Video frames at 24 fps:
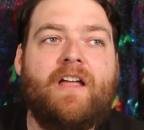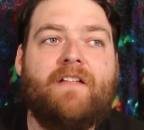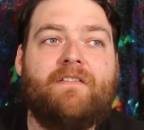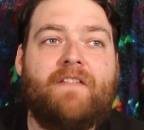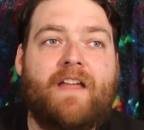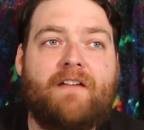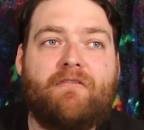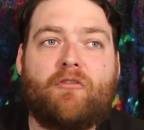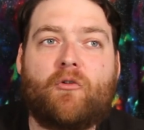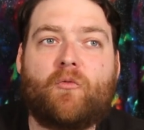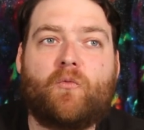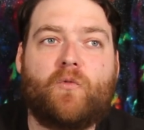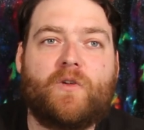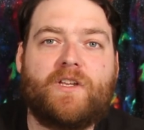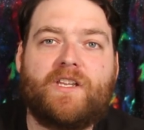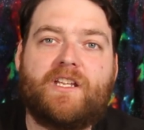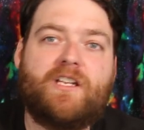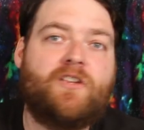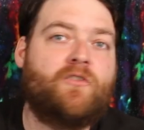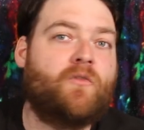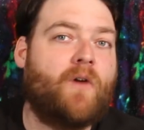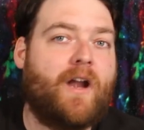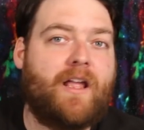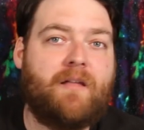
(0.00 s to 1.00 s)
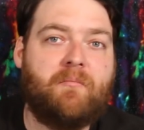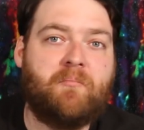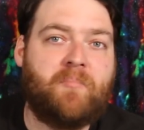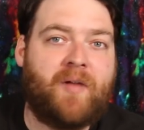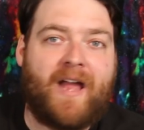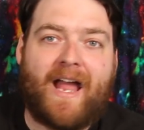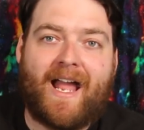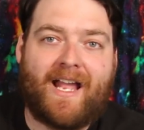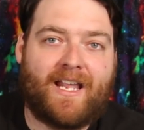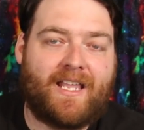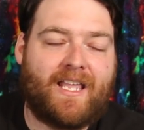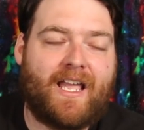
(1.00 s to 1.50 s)
they have a really great
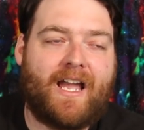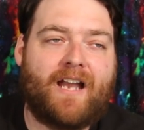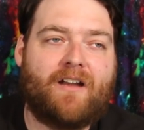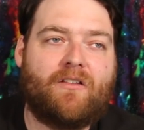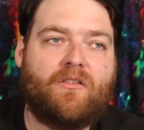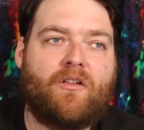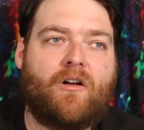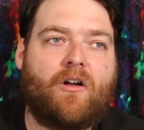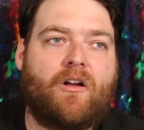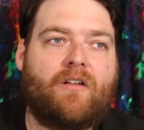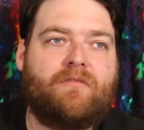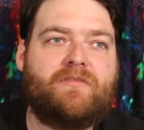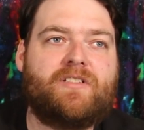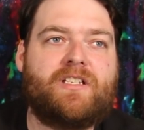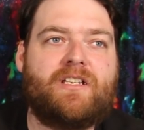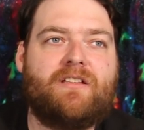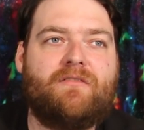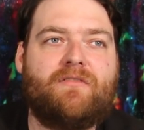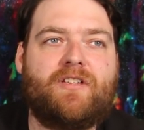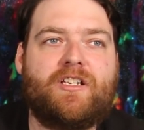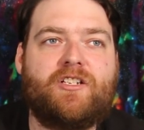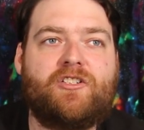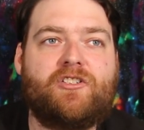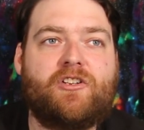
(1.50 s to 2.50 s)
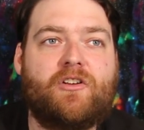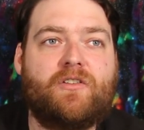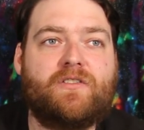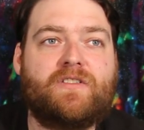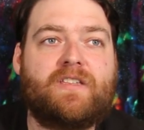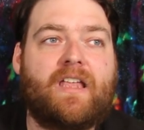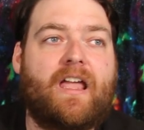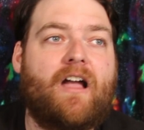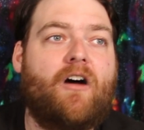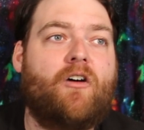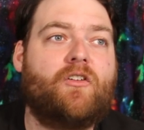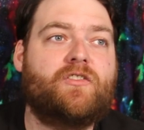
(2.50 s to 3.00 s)
back catalog of TV shows.
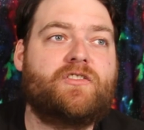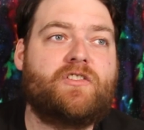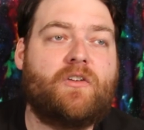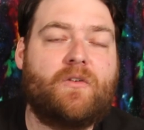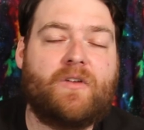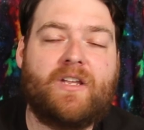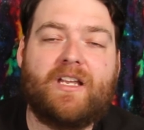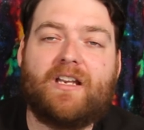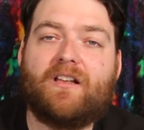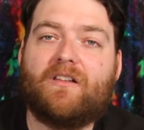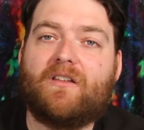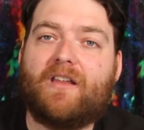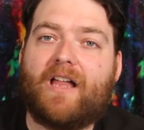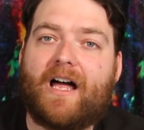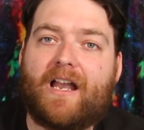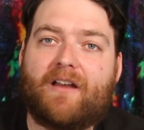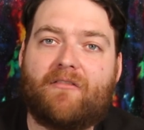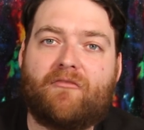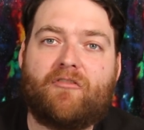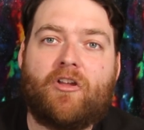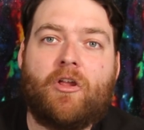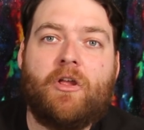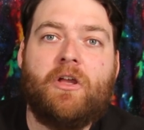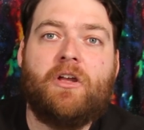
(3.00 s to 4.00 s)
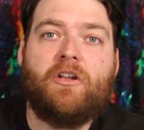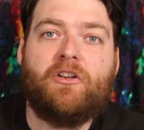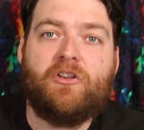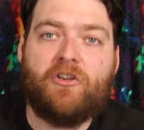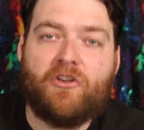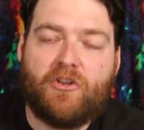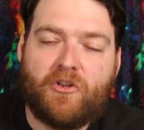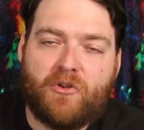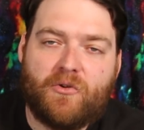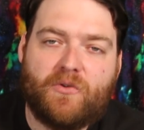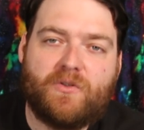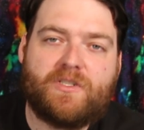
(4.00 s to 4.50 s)
They also get a lot of
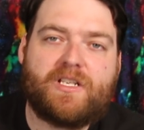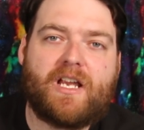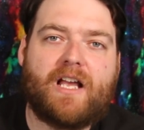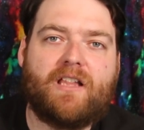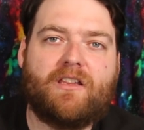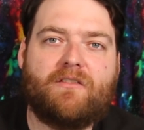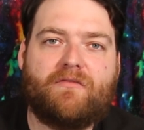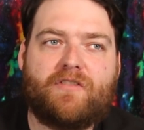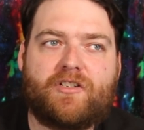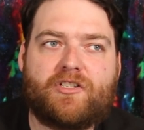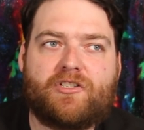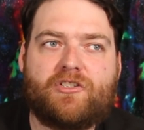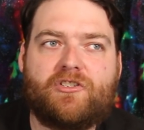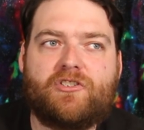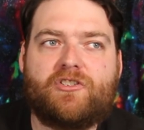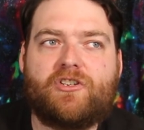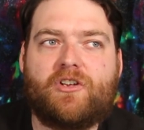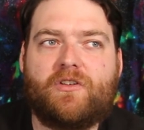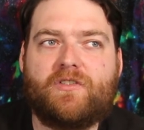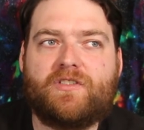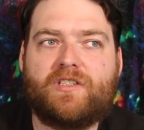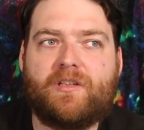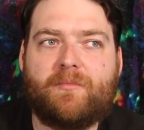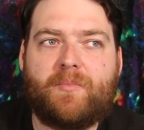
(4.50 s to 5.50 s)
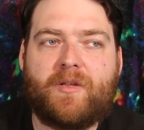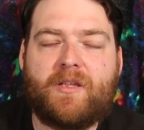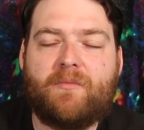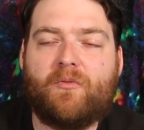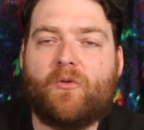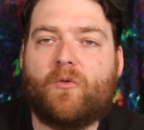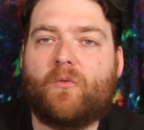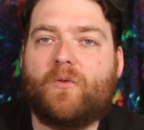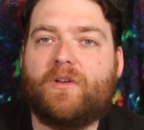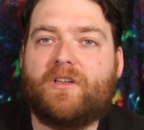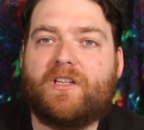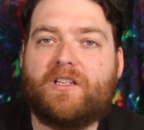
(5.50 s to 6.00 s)
new television shows that
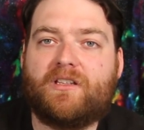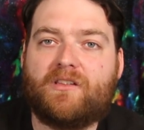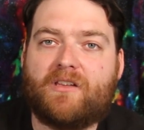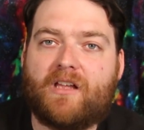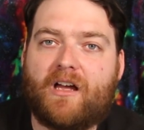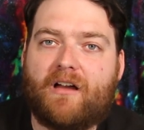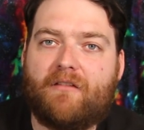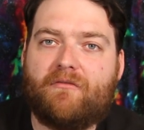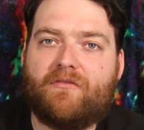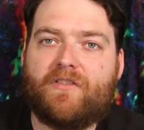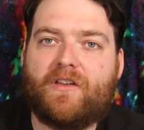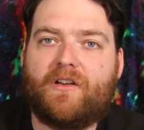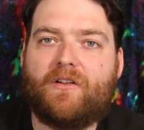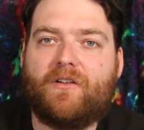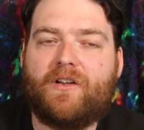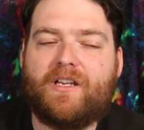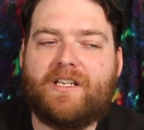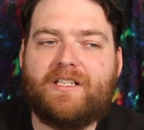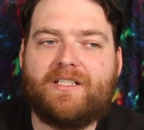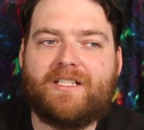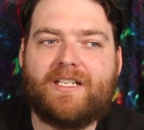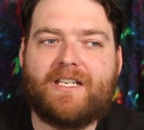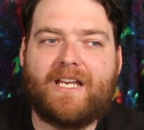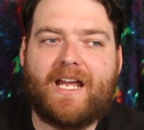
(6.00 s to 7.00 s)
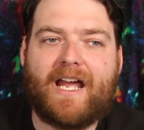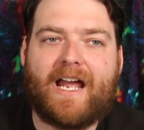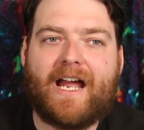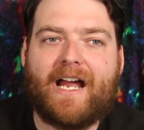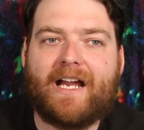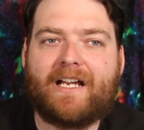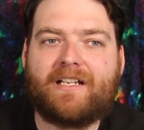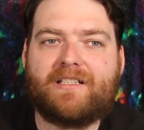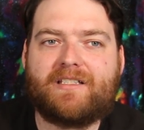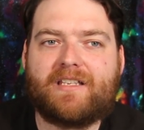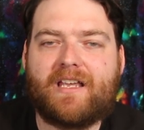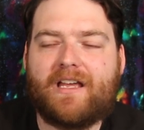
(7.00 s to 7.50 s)
people really love that are easy to
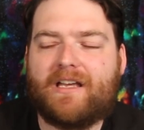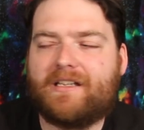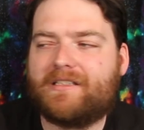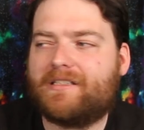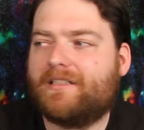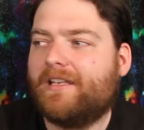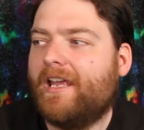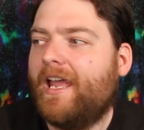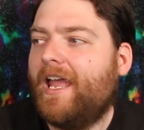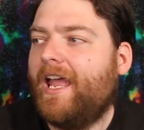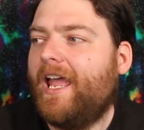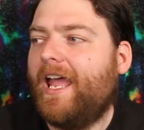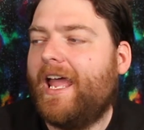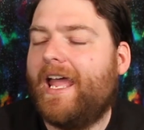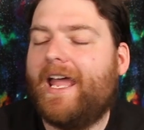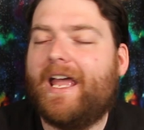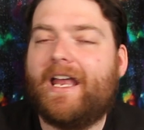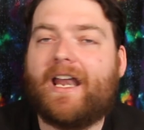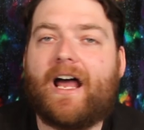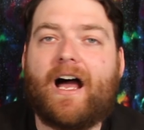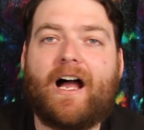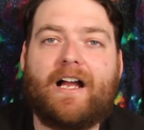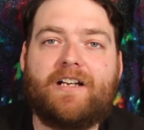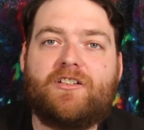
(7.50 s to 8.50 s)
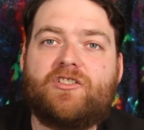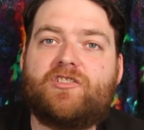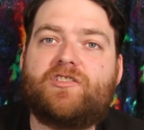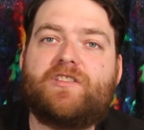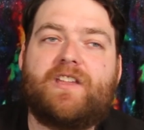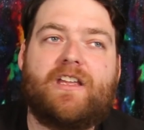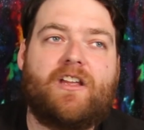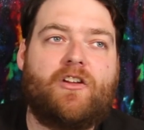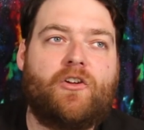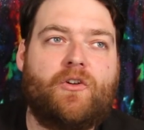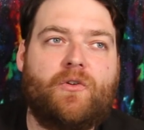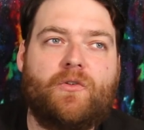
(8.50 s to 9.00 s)
access. And I just
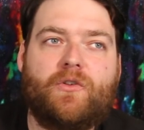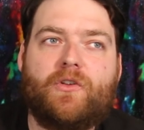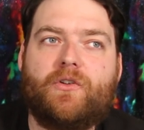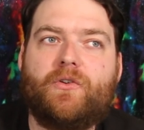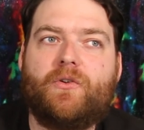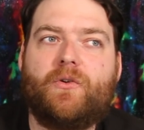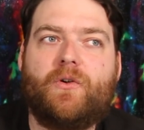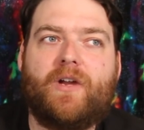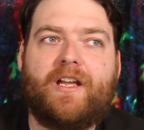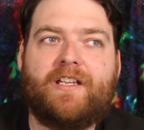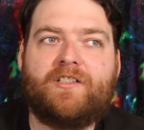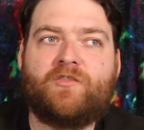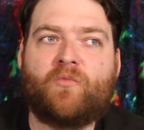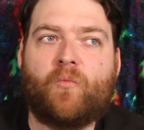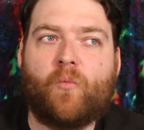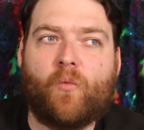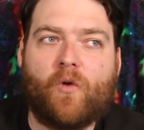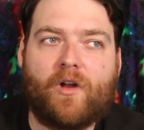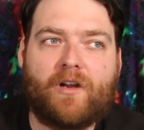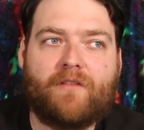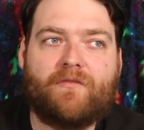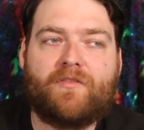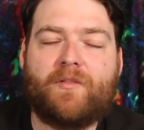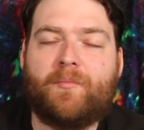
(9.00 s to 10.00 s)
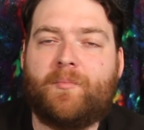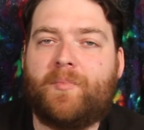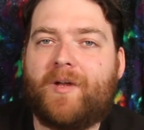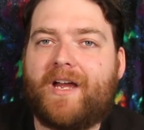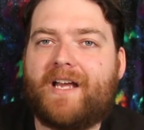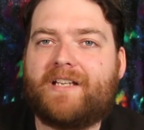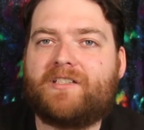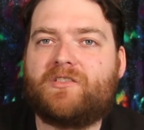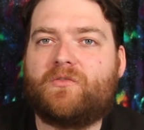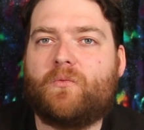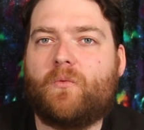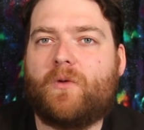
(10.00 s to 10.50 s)
think Hulu is one of the
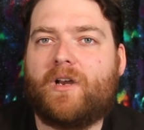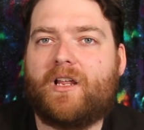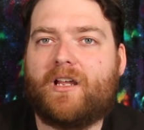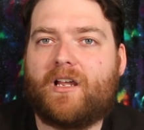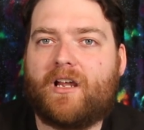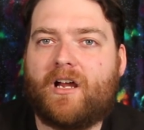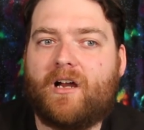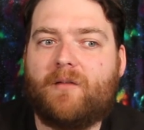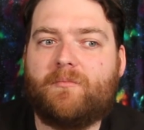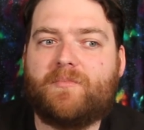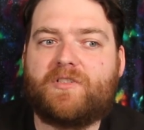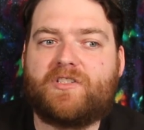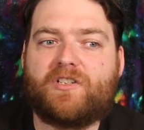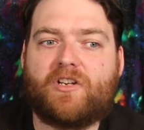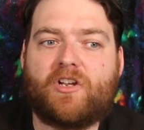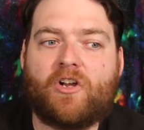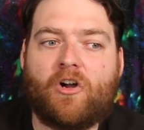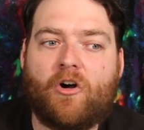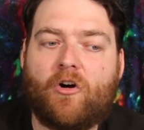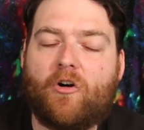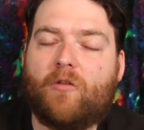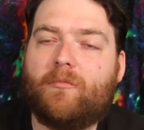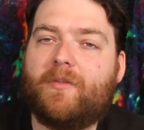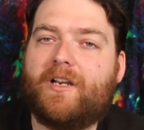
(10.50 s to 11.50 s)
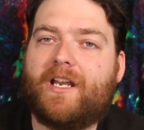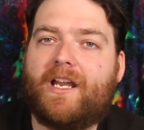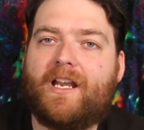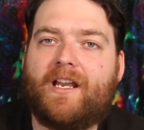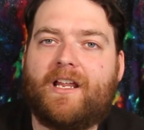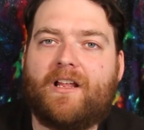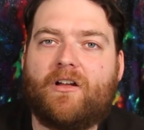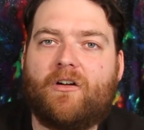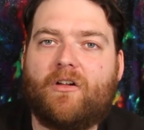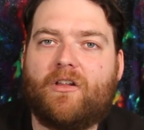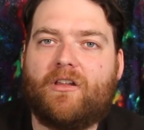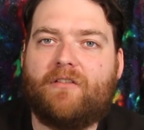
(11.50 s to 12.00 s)
best when it comes to
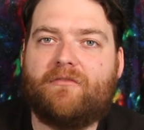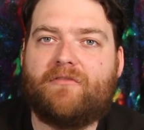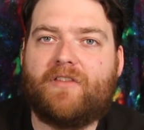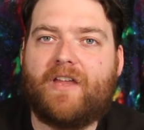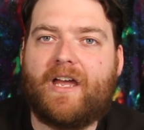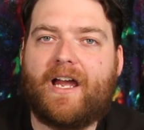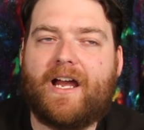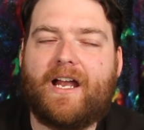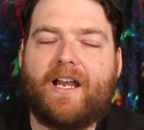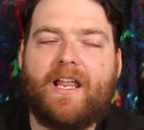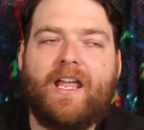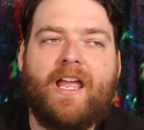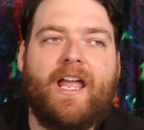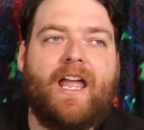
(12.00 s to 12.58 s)
culminating all of that.